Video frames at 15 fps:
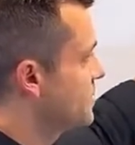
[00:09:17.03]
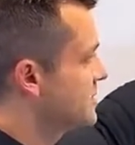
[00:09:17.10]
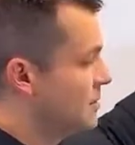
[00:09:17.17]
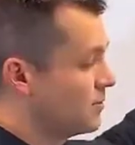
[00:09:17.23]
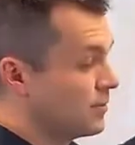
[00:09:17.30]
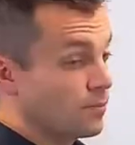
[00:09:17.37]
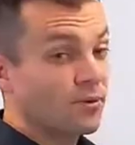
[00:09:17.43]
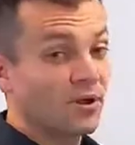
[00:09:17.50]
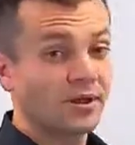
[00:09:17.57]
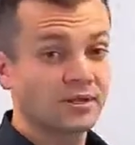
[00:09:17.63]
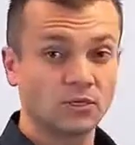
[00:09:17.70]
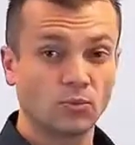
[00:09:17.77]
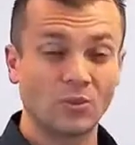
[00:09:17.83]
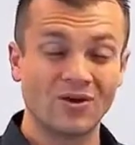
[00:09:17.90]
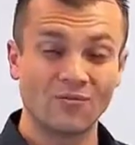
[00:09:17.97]
some of the
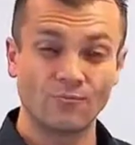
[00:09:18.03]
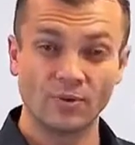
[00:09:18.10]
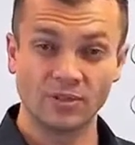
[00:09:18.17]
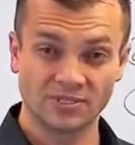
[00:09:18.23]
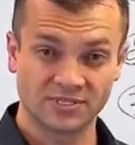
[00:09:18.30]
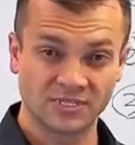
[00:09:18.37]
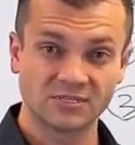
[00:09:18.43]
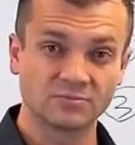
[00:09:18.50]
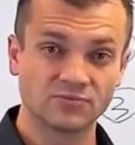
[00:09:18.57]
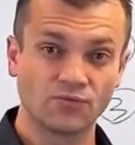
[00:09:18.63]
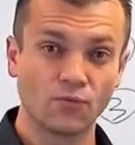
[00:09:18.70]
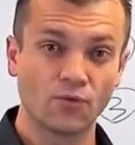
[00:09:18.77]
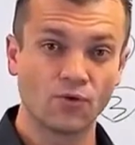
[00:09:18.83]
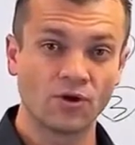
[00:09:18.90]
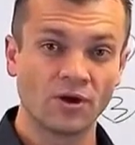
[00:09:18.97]
products that we have built systems
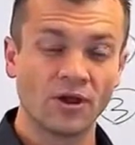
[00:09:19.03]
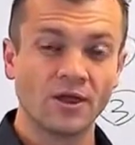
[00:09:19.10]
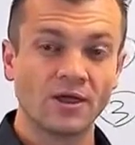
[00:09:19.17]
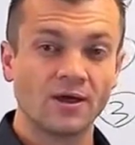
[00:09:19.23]
for.